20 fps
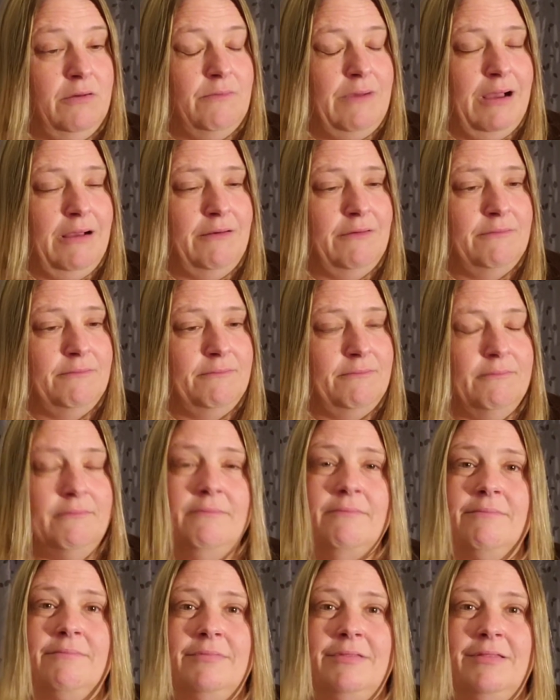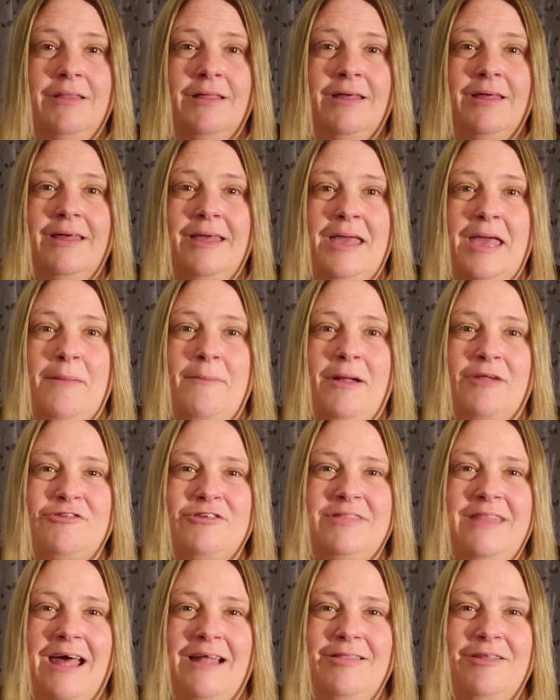Wow,
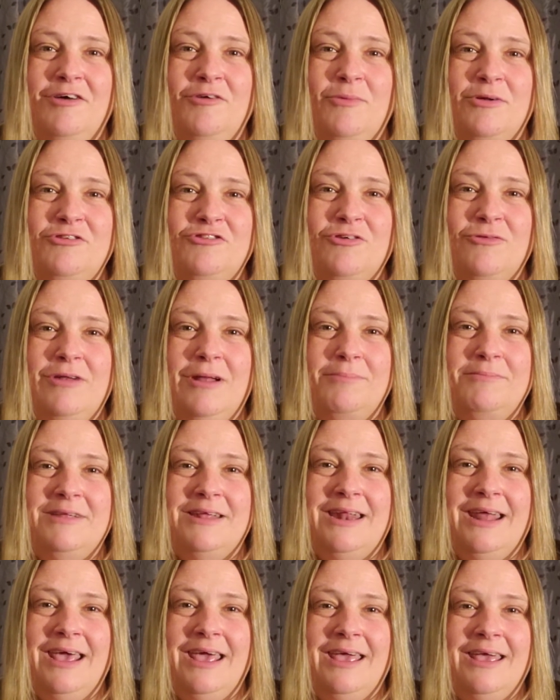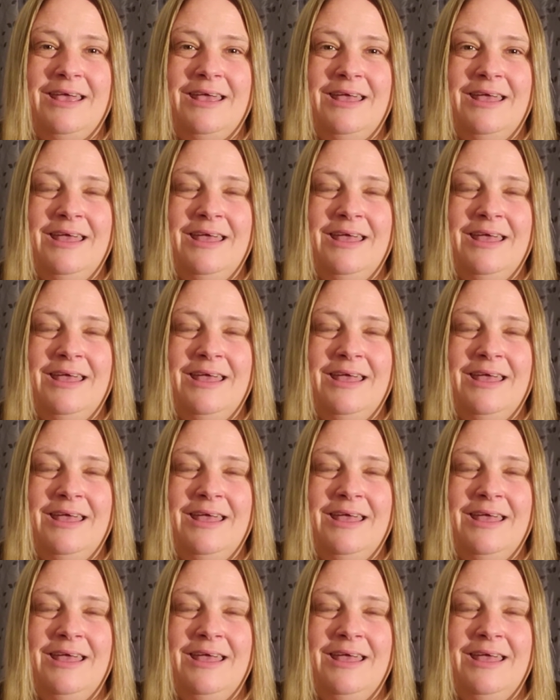imagine that. Look what showed up today.